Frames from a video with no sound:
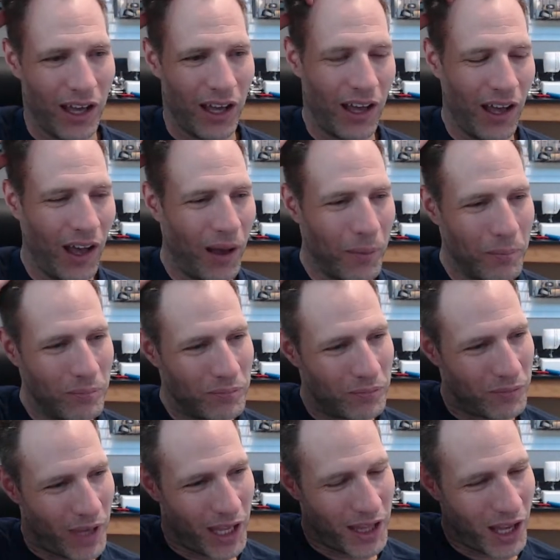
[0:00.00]
And
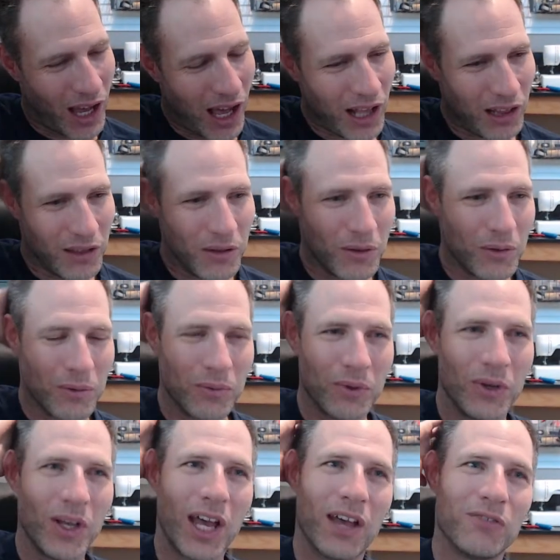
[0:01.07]
the hollow
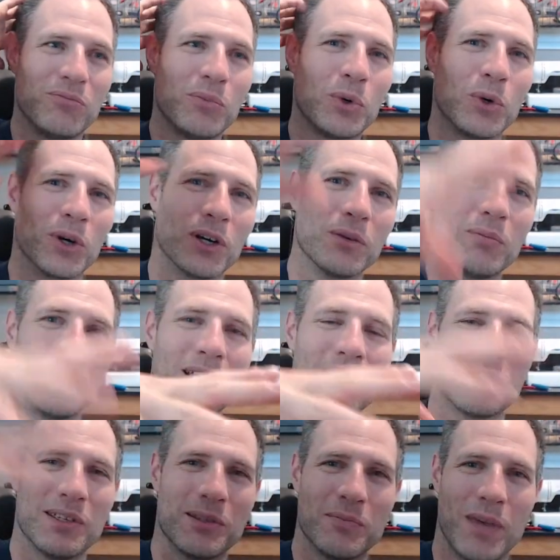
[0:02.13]
will have more
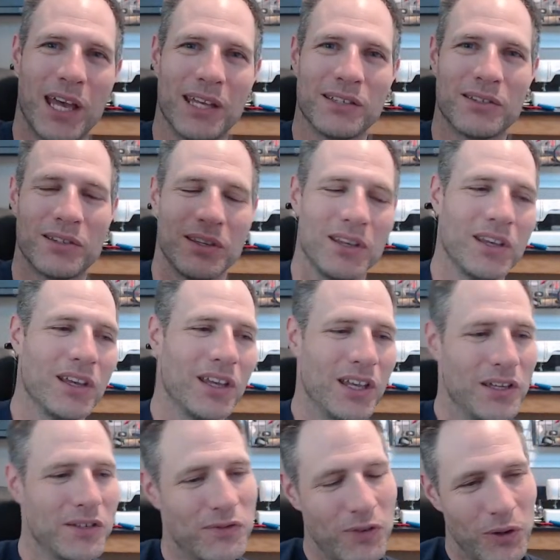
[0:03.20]
because its mass
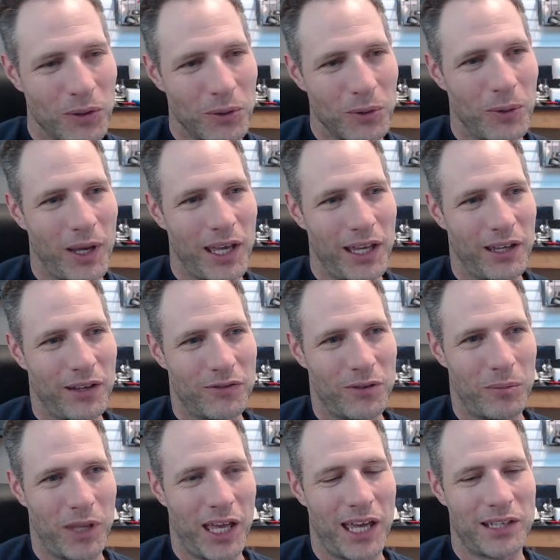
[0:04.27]
is further away
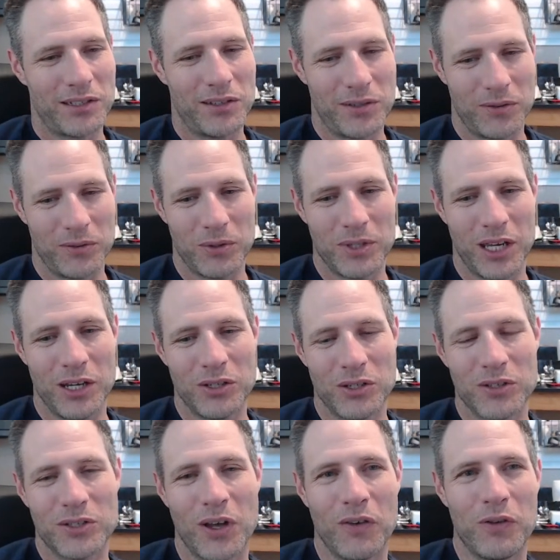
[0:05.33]
from the axis of
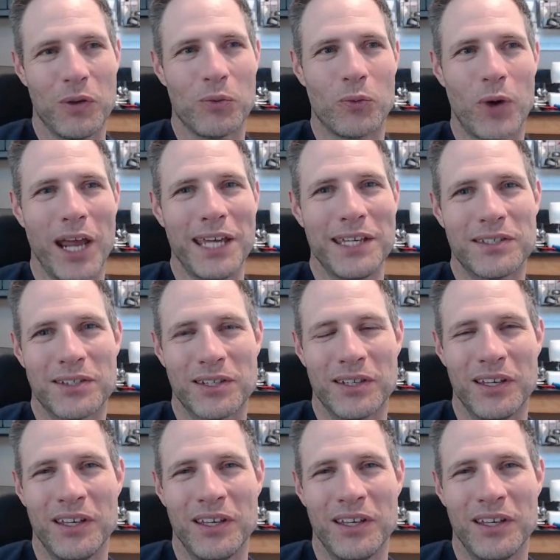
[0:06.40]
rotation. So if you raced